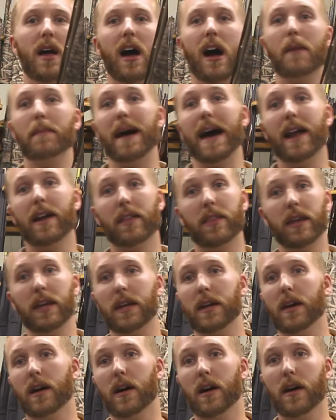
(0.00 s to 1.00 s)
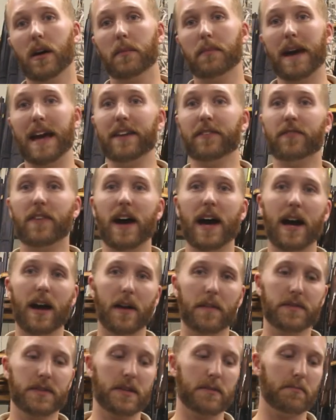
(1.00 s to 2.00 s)
I'm out of the
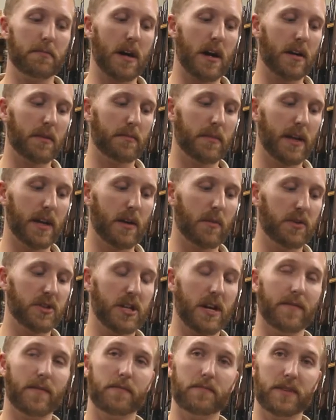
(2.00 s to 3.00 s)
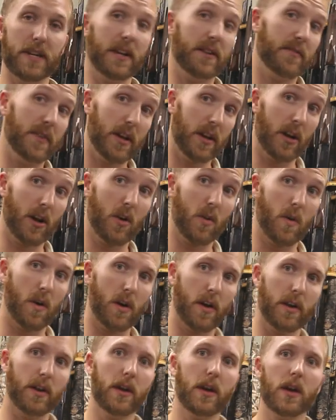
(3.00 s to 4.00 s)
A5s in Bottomland, which I did a video
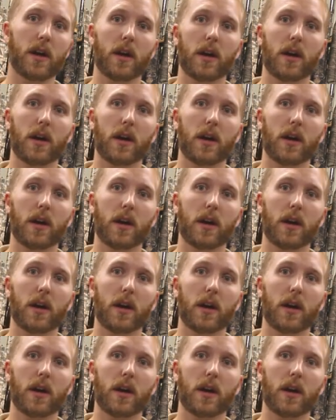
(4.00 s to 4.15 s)
on,